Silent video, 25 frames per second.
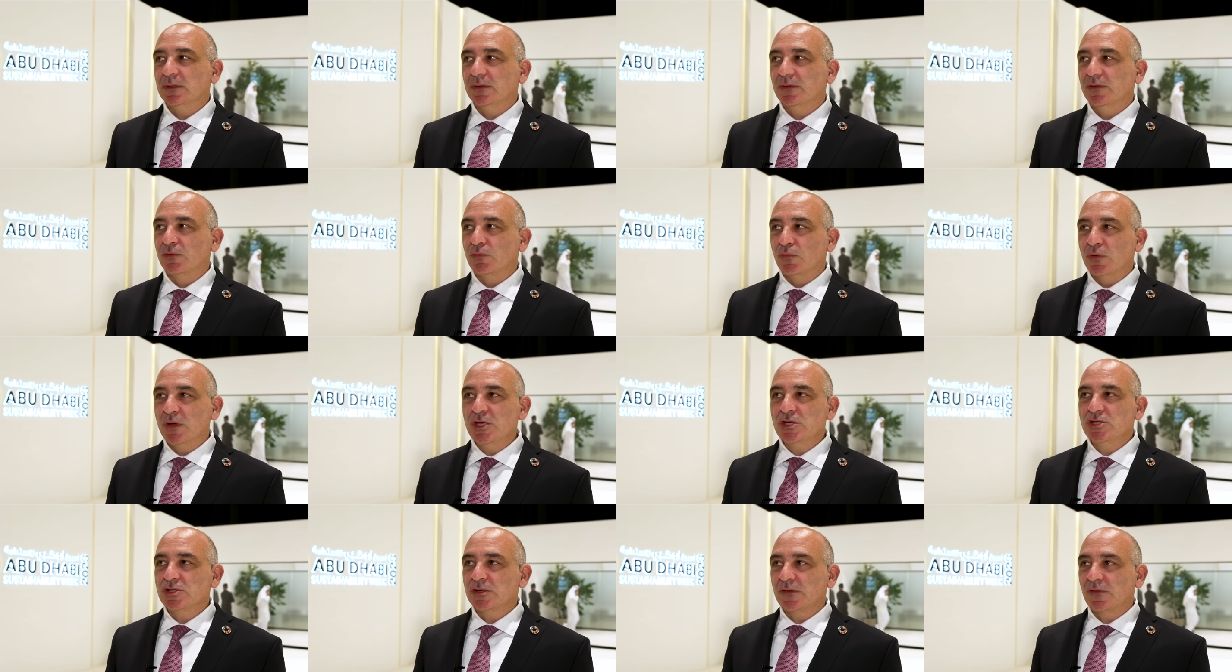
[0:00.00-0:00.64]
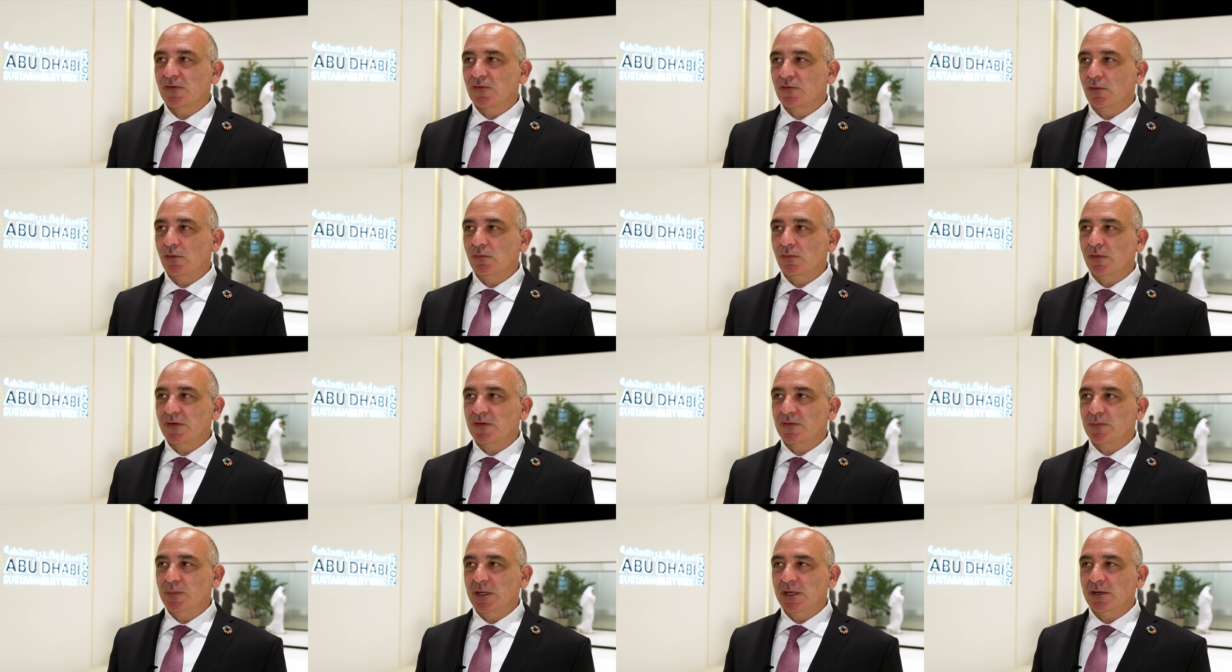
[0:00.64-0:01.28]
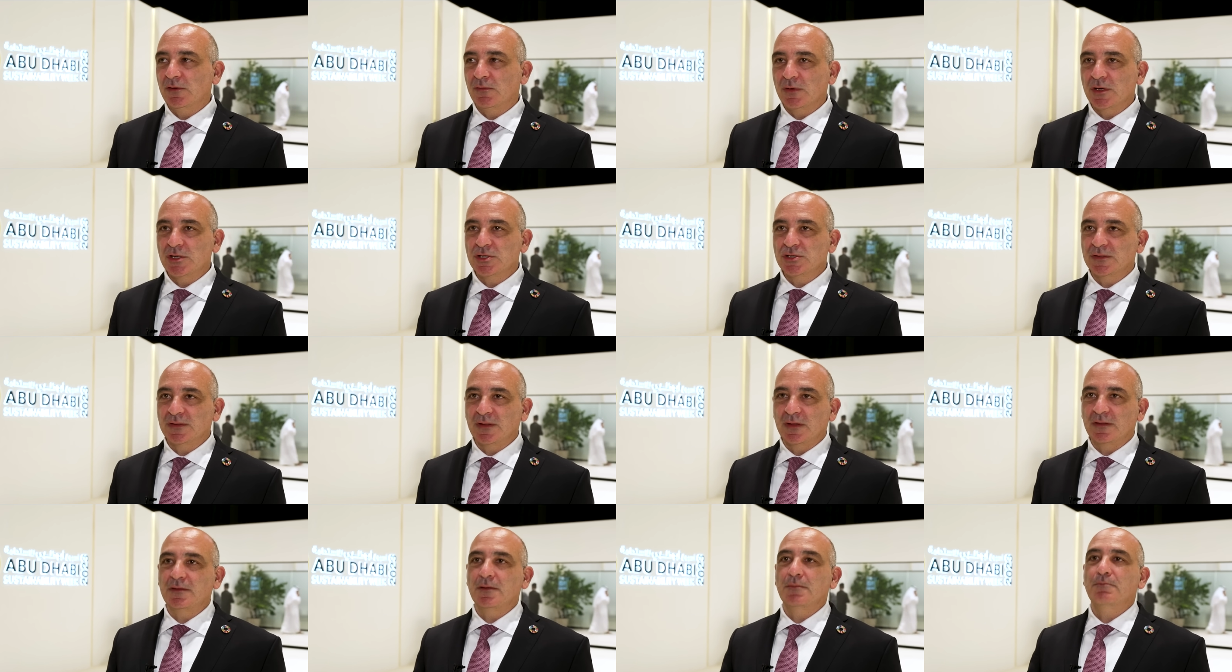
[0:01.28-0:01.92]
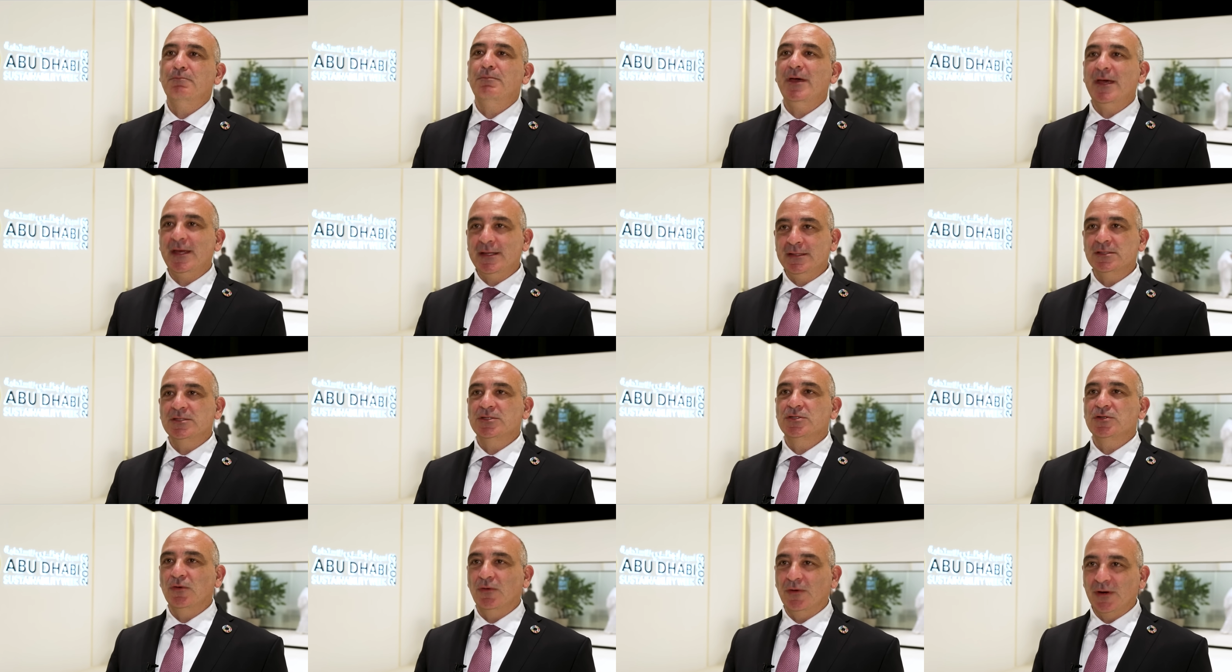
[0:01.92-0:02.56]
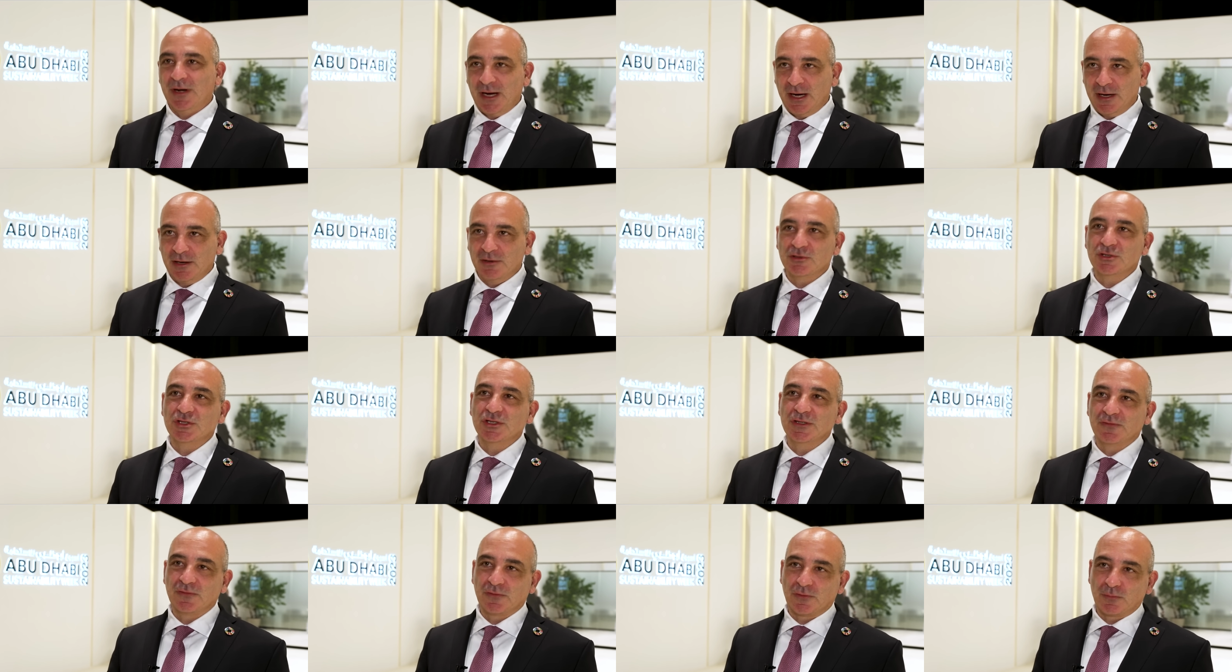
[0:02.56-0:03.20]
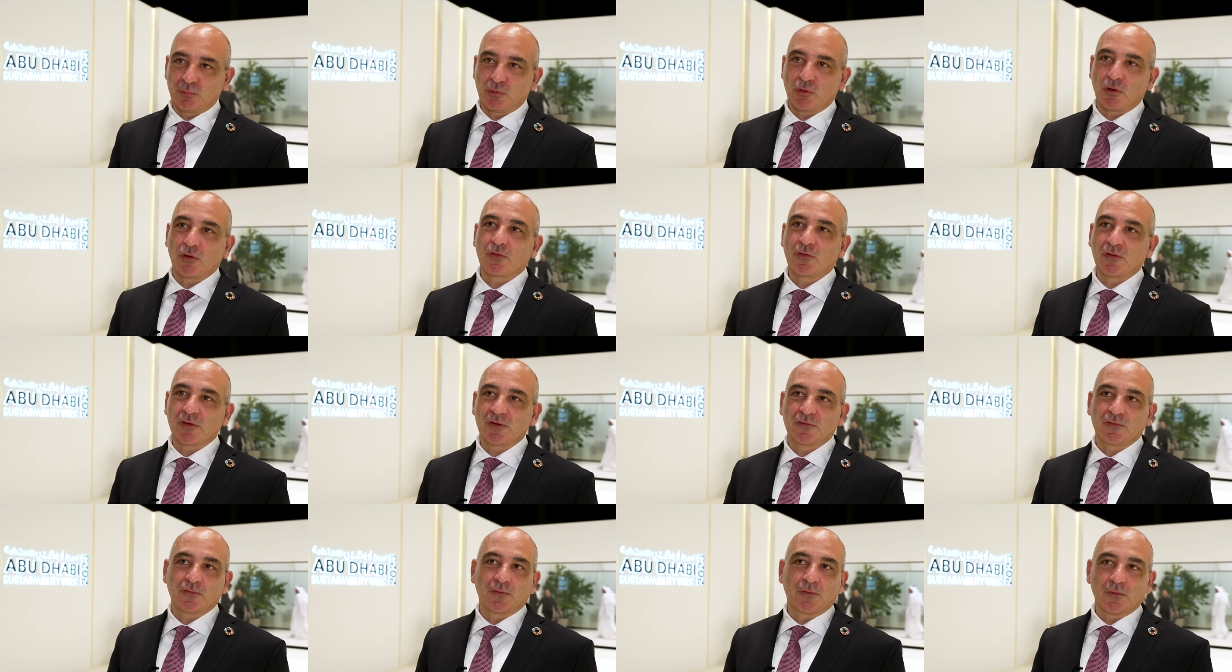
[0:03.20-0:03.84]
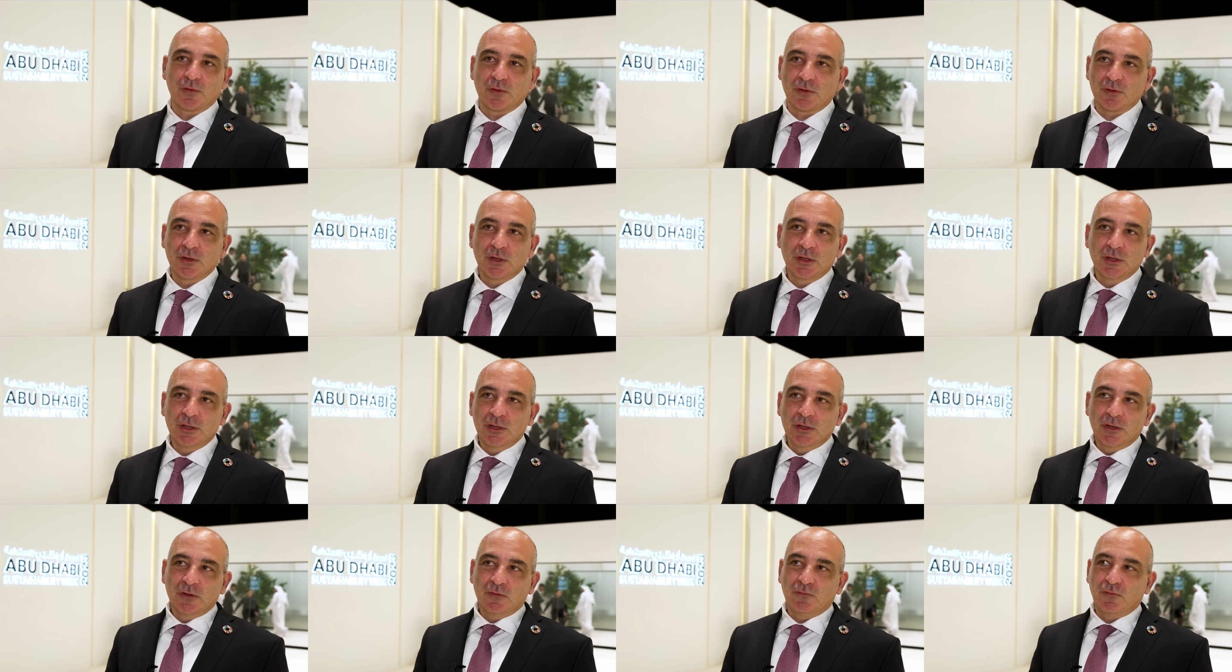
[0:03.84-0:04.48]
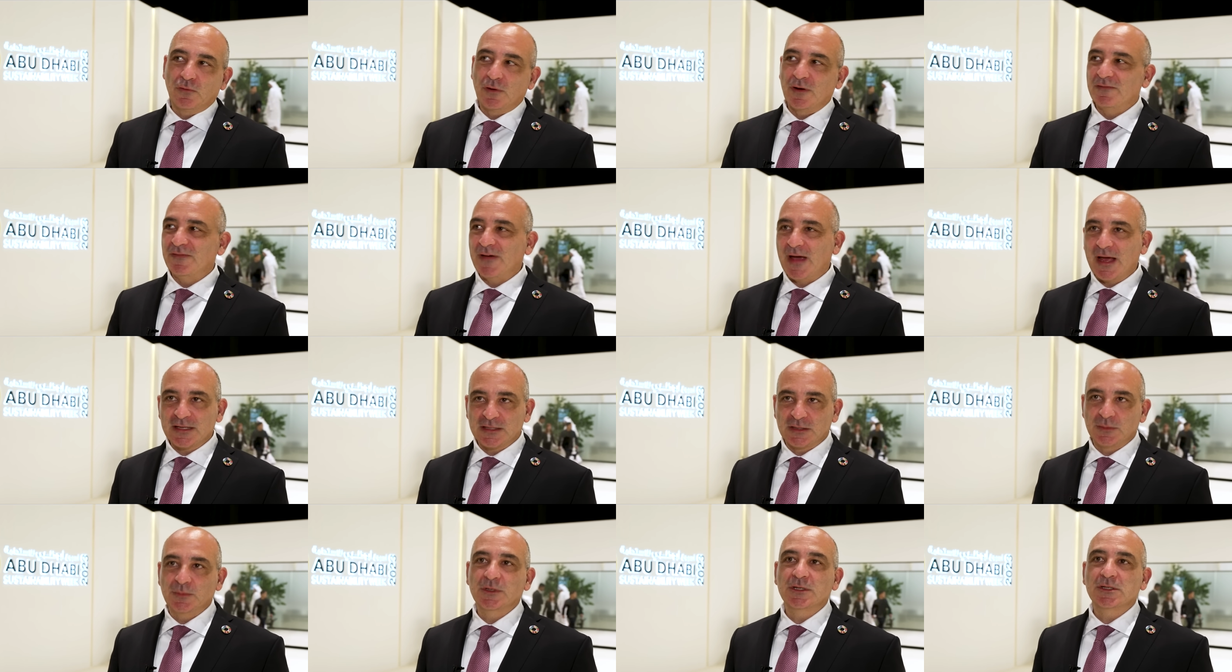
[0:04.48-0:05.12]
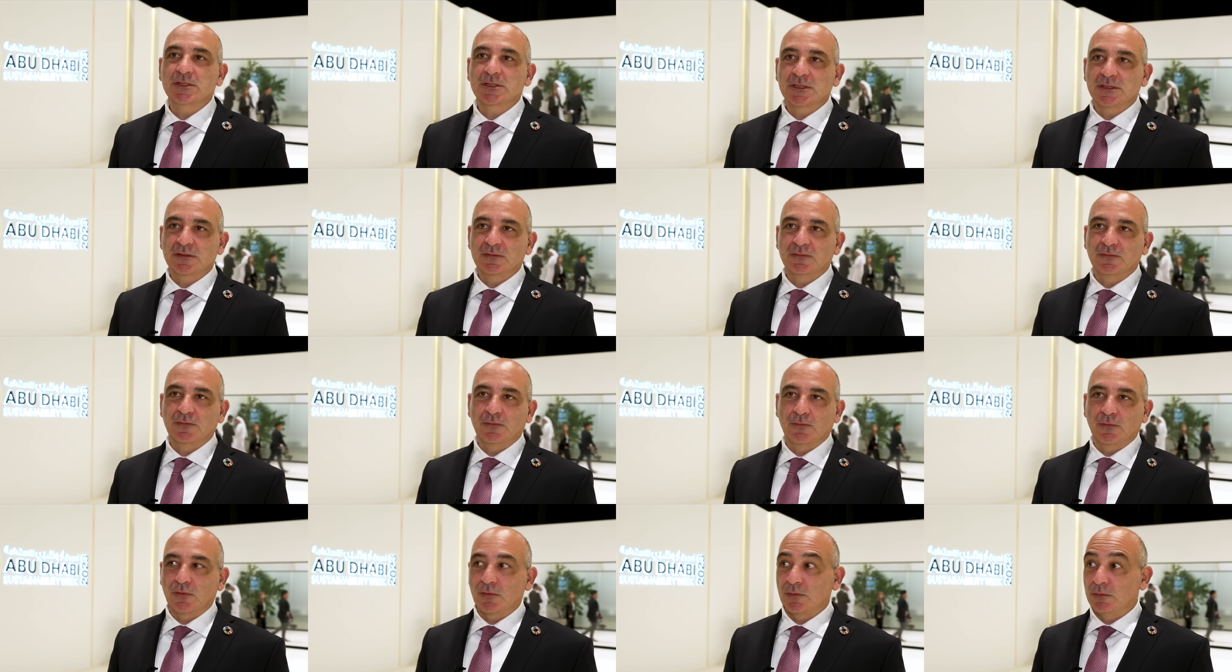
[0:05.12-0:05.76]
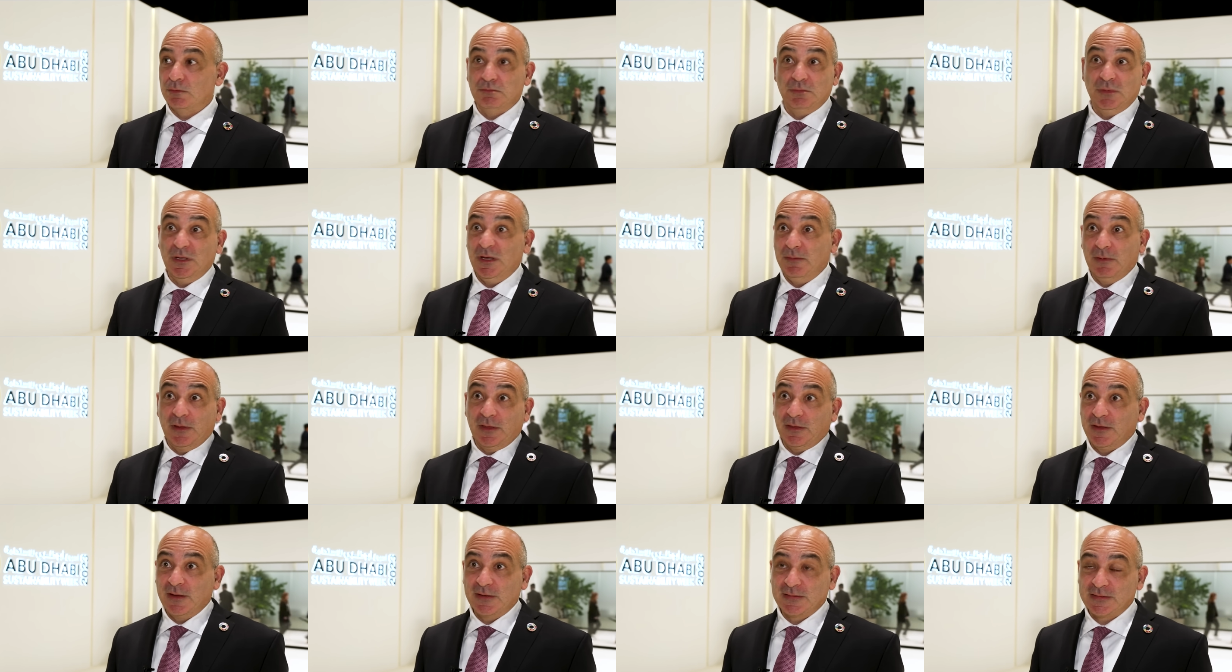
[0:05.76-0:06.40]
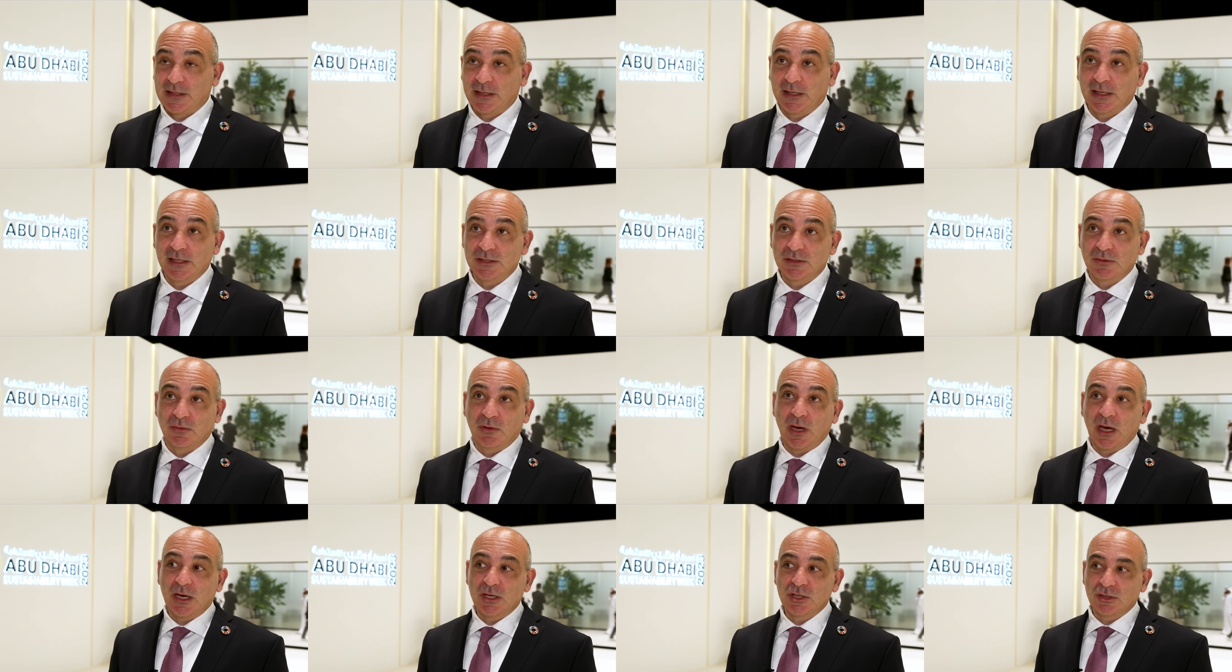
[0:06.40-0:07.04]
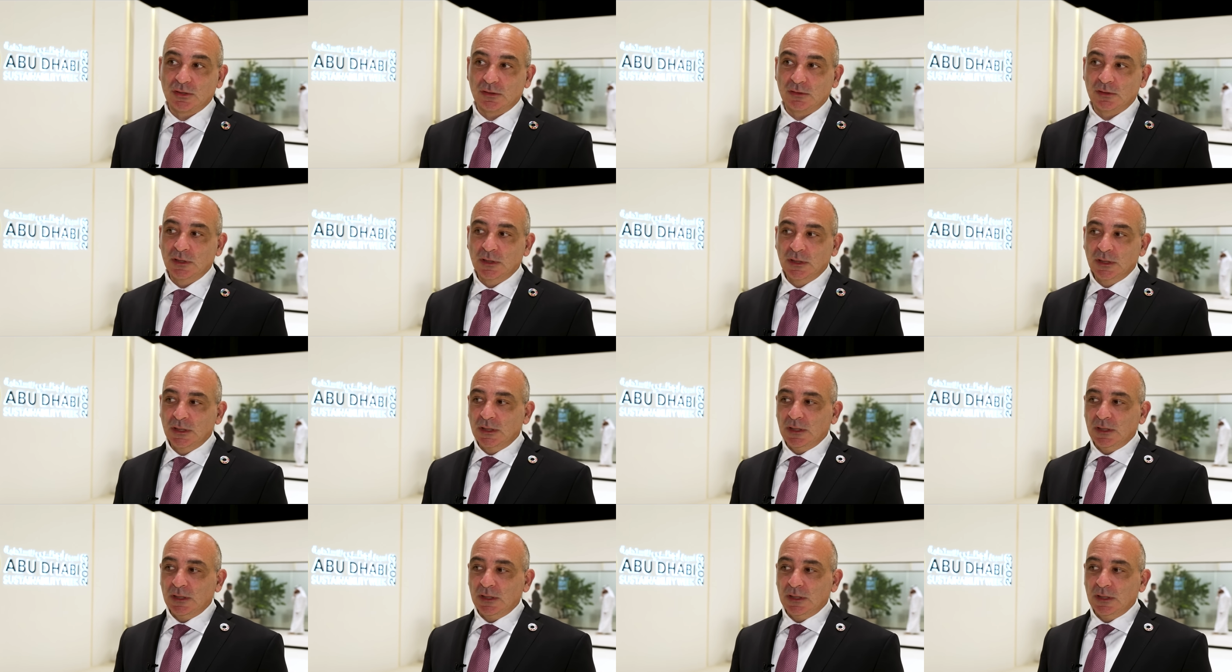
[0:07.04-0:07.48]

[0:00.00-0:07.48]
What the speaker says: The region has always been a region that depends on energy for progress, for advancement, for even things like education.